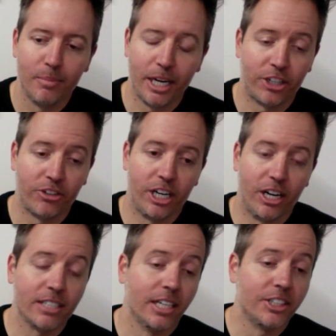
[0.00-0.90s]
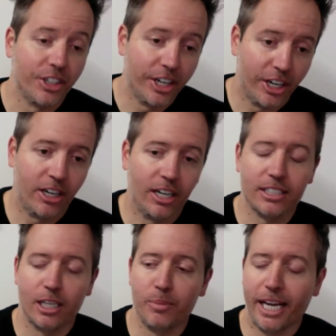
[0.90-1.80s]
career as an engineer,
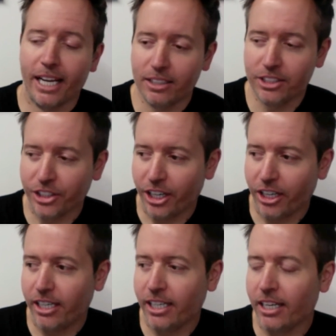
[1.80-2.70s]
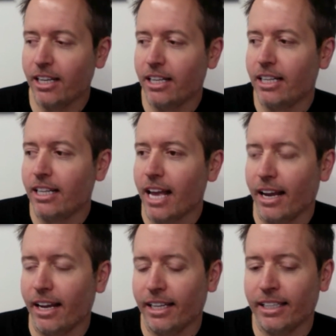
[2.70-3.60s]
studied mechanical engineering,
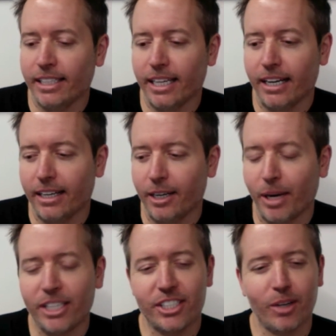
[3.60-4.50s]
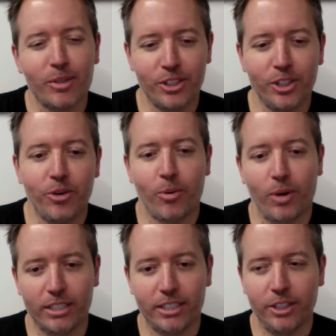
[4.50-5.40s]
and I just always knew I
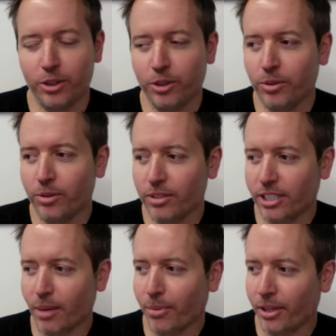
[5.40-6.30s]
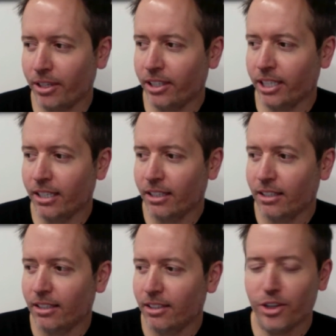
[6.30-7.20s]
wanted to do something
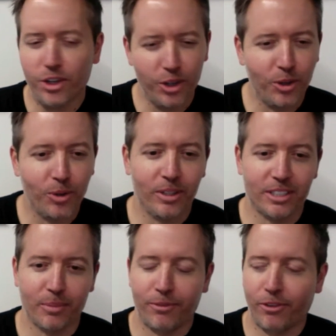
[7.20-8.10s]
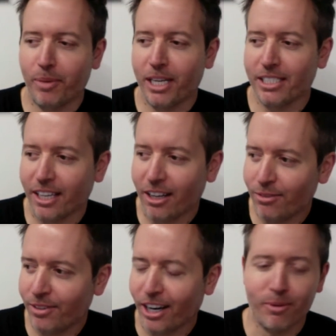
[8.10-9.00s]
new and something for myself.
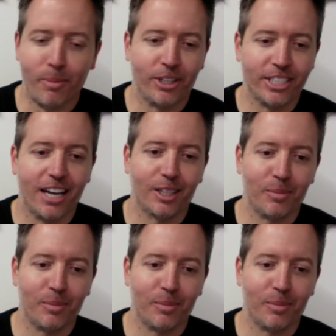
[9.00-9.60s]
And I remember telling